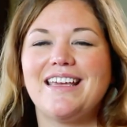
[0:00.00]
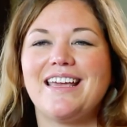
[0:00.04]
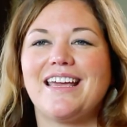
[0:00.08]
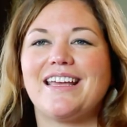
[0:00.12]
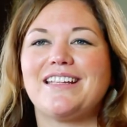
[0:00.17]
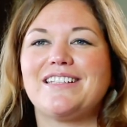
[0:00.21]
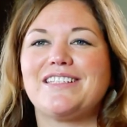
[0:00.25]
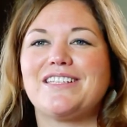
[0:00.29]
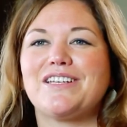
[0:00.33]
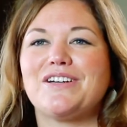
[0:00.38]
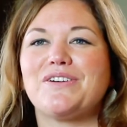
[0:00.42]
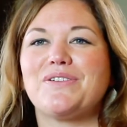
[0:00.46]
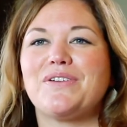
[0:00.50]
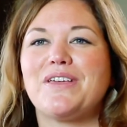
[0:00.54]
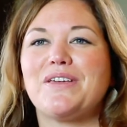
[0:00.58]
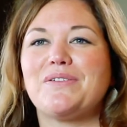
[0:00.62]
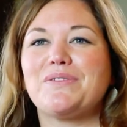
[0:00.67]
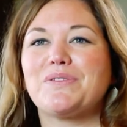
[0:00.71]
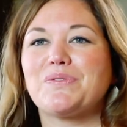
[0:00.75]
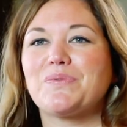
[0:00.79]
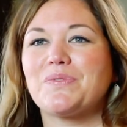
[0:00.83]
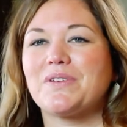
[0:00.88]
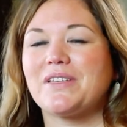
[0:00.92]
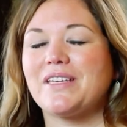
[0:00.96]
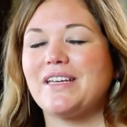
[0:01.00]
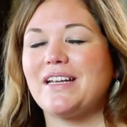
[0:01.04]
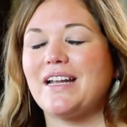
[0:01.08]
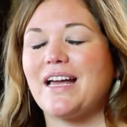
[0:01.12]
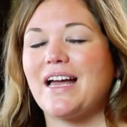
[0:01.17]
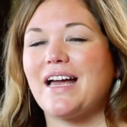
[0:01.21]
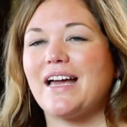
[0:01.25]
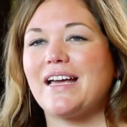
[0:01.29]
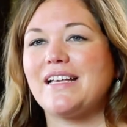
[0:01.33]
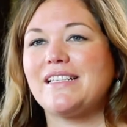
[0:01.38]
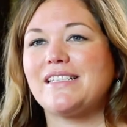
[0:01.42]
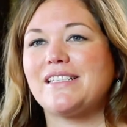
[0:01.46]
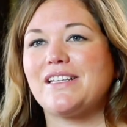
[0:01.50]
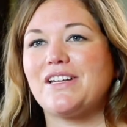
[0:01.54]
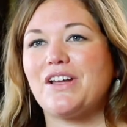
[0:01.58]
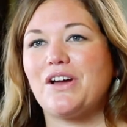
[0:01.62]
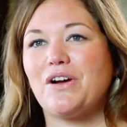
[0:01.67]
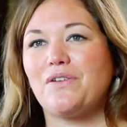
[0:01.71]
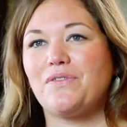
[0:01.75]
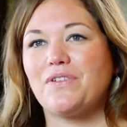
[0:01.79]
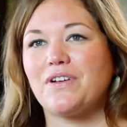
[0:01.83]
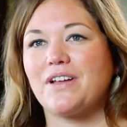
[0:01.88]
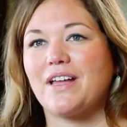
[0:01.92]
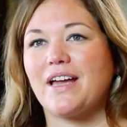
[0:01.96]
And so he was really nice and
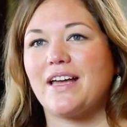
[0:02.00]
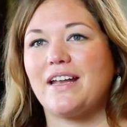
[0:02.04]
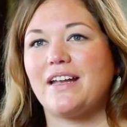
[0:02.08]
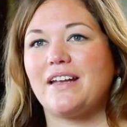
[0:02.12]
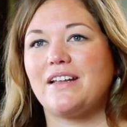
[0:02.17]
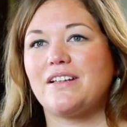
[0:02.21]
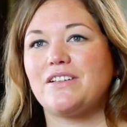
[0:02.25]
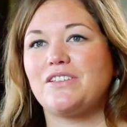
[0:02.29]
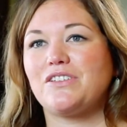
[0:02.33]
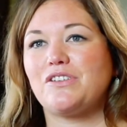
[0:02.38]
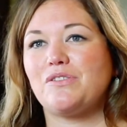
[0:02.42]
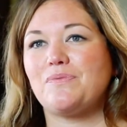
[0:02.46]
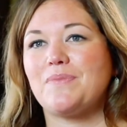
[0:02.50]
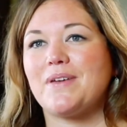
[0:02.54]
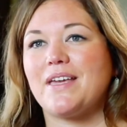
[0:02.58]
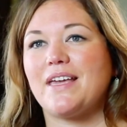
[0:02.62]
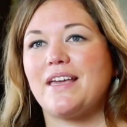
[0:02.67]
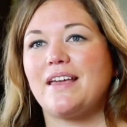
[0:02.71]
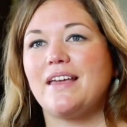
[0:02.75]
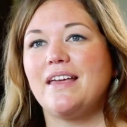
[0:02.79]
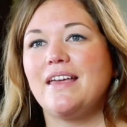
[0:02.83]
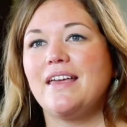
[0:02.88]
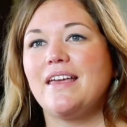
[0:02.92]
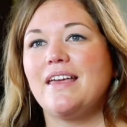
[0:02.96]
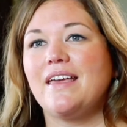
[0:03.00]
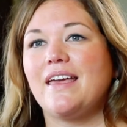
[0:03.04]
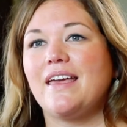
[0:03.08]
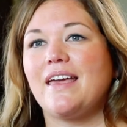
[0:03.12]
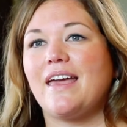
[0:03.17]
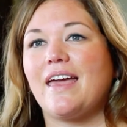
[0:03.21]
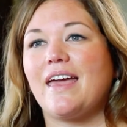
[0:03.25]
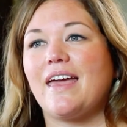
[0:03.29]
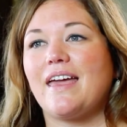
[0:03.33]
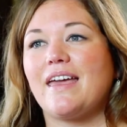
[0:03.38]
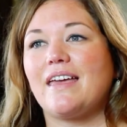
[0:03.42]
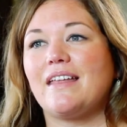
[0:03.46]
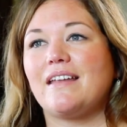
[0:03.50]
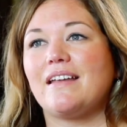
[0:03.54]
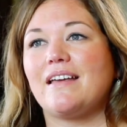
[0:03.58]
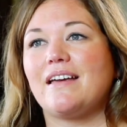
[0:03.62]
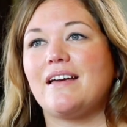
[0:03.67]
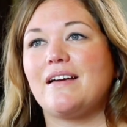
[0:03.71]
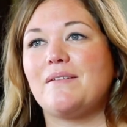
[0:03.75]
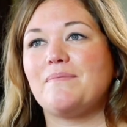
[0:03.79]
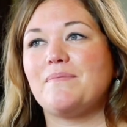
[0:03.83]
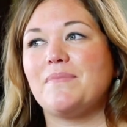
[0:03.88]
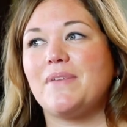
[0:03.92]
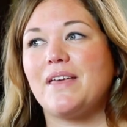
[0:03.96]
overnighted it to me, and
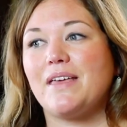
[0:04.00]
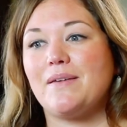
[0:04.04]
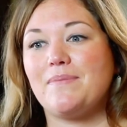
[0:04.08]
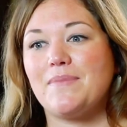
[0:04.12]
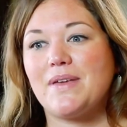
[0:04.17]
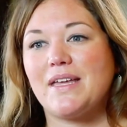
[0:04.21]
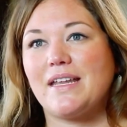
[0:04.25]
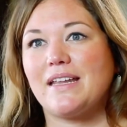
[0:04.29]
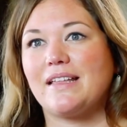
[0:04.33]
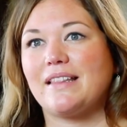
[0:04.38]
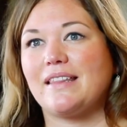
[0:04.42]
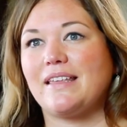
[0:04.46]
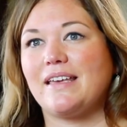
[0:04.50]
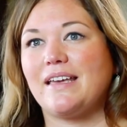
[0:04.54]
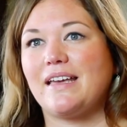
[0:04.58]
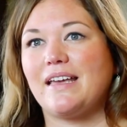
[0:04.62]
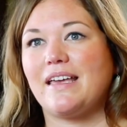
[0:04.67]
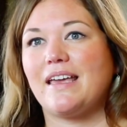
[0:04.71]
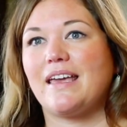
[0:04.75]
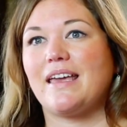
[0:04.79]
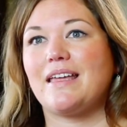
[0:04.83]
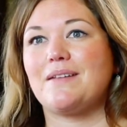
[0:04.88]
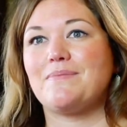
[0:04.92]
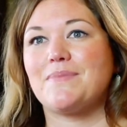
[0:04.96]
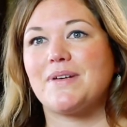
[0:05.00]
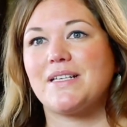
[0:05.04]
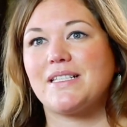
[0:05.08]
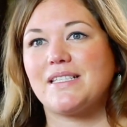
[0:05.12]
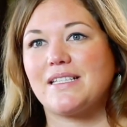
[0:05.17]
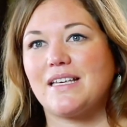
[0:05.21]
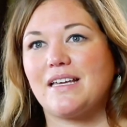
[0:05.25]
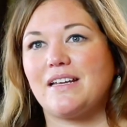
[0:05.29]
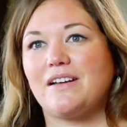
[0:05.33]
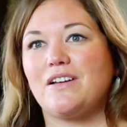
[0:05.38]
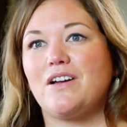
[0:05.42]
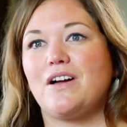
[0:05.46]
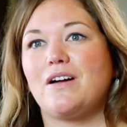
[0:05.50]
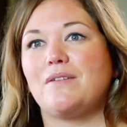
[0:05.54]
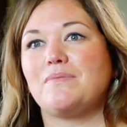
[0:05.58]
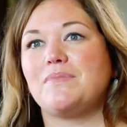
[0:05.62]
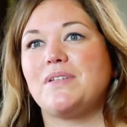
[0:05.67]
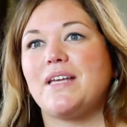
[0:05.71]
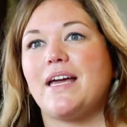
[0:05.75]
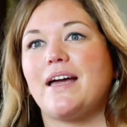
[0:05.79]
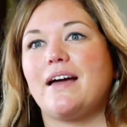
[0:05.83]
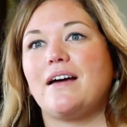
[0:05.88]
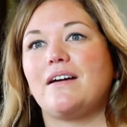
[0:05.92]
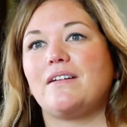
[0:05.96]
immediately again my skin calmed
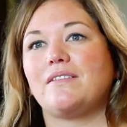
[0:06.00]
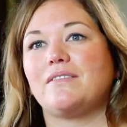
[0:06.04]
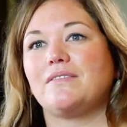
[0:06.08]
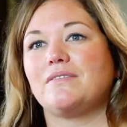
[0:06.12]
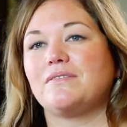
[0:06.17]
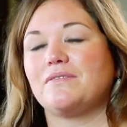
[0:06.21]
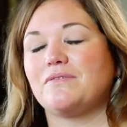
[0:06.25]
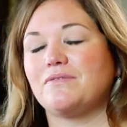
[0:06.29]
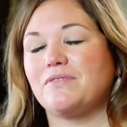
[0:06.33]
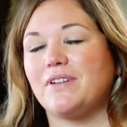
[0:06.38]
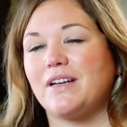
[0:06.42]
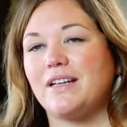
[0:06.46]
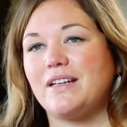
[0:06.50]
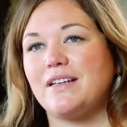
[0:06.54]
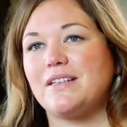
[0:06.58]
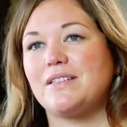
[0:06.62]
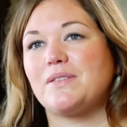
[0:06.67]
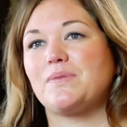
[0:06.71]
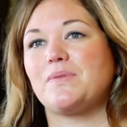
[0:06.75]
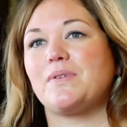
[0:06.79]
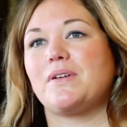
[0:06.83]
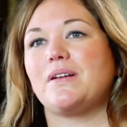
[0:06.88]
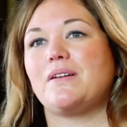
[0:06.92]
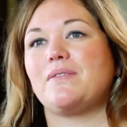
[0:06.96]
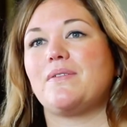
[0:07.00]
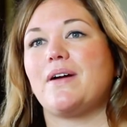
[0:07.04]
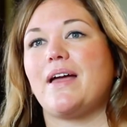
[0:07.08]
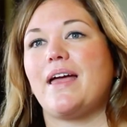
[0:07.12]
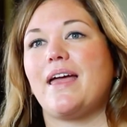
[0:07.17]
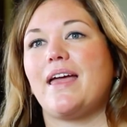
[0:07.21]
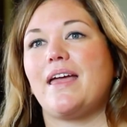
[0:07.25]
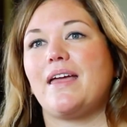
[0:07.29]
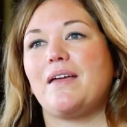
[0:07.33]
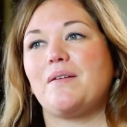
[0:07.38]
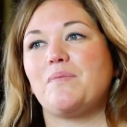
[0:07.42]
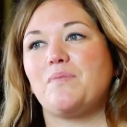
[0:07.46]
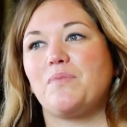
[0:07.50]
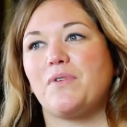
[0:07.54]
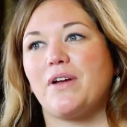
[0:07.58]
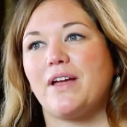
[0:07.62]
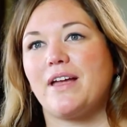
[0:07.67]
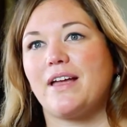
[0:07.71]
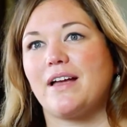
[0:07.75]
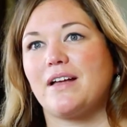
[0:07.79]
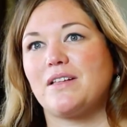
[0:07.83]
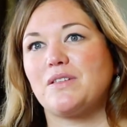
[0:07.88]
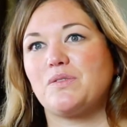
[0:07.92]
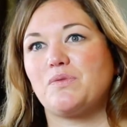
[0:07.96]
down, redness went away,
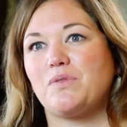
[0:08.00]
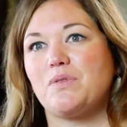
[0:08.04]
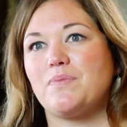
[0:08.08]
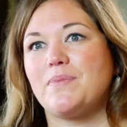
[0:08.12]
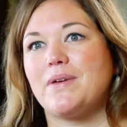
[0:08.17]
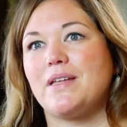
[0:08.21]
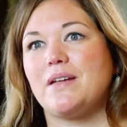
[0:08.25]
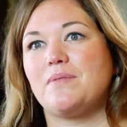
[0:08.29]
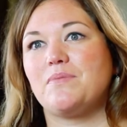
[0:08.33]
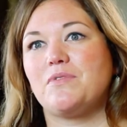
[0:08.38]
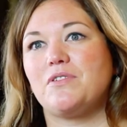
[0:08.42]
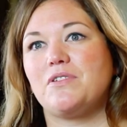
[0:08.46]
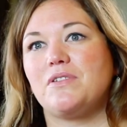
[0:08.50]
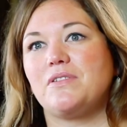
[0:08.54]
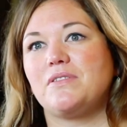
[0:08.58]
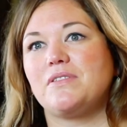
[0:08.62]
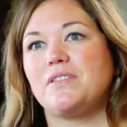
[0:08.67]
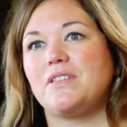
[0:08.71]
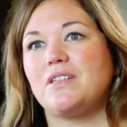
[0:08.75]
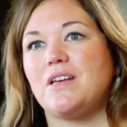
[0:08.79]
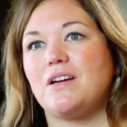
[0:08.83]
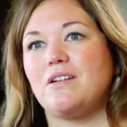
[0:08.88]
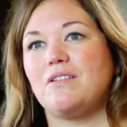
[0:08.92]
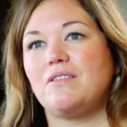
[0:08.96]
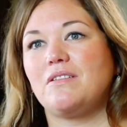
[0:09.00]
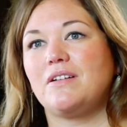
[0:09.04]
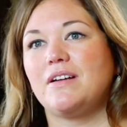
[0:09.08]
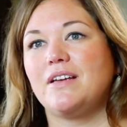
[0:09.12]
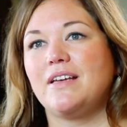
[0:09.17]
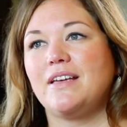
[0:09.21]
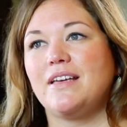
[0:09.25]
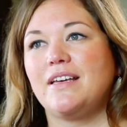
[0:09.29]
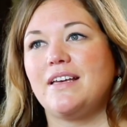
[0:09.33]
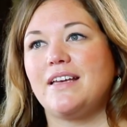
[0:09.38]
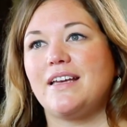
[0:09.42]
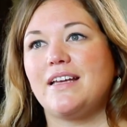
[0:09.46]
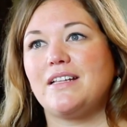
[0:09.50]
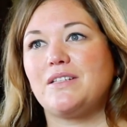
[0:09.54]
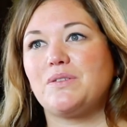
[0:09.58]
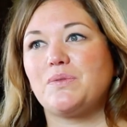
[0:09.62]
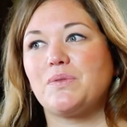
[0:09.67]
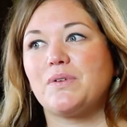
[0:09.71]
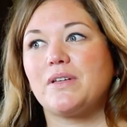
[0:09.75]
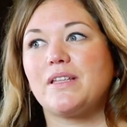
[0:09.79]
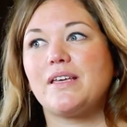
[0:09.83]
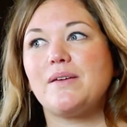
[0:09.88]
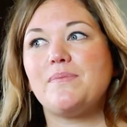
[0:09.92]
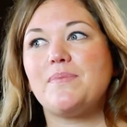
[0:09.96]
breakouts were minimal. So it's
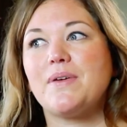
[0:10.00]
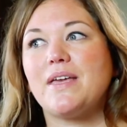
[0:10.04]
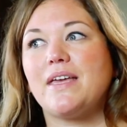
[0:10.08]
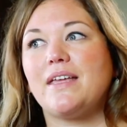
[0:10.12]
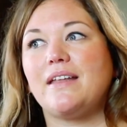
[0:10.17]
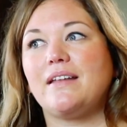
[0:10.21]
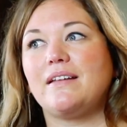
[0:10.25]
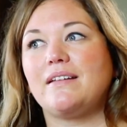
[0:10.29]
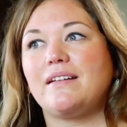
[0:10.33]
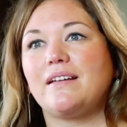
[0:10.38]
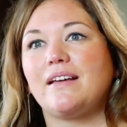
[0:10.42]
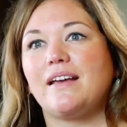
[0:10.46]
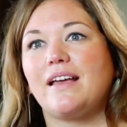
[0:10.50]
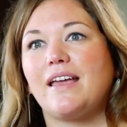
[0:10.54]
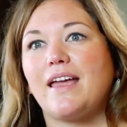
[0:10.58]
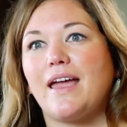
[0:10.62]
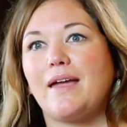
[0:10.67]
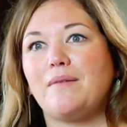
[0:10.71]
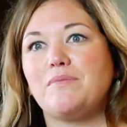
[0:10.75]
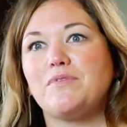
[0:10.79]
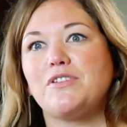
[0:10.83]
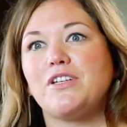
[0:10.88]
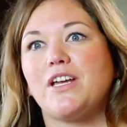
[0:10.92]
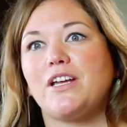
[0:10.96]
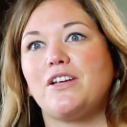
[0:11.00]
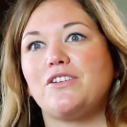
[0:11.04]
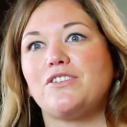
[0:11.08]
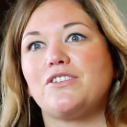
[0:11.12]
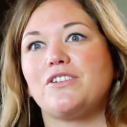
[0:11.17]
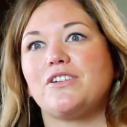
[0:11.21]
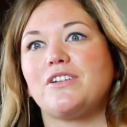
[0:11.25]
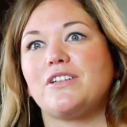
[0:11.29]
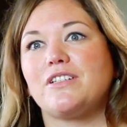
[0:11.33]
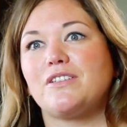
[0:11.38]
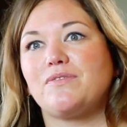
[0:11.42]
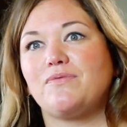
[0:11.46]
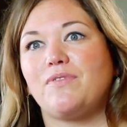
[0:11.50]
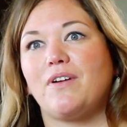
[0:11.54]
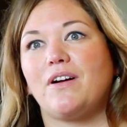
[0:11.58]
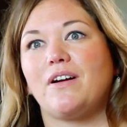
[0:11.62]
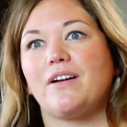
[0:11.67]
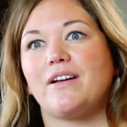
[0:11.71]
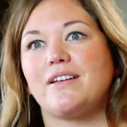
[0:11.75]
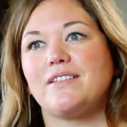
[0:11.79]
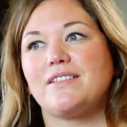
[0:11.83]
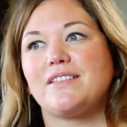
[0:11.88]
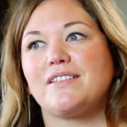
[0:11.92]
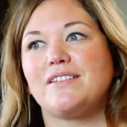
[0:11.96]
really been a game changer as
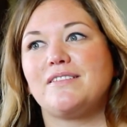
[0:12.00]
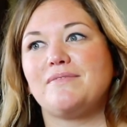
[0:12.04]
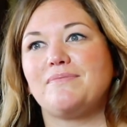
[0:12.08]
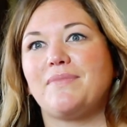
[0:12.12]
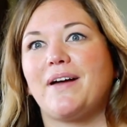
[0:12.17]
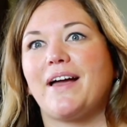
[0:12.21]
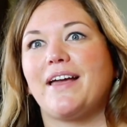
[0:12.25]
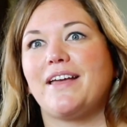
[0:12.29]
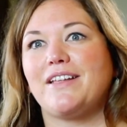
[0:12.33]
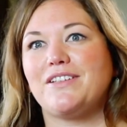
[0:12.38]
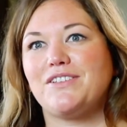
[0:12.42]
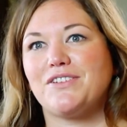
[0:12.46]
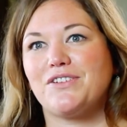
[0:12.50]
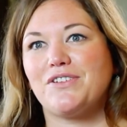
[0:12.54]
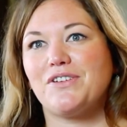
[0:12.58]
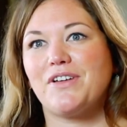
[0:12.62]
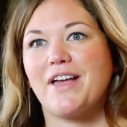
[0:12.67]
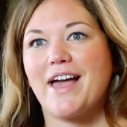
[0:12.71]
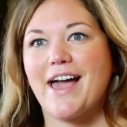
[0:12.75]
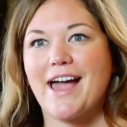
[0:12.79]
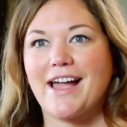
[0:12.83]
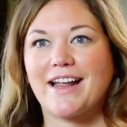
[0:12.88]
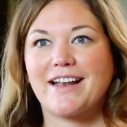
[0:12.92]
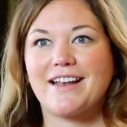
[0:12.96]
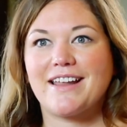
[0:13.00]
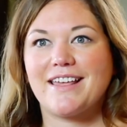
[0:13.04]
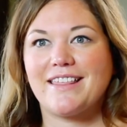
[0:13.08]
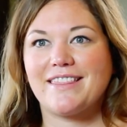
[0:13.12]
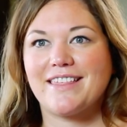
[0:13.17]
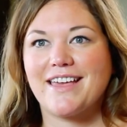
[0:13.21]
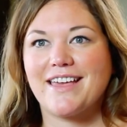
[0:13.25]
far as my adult acne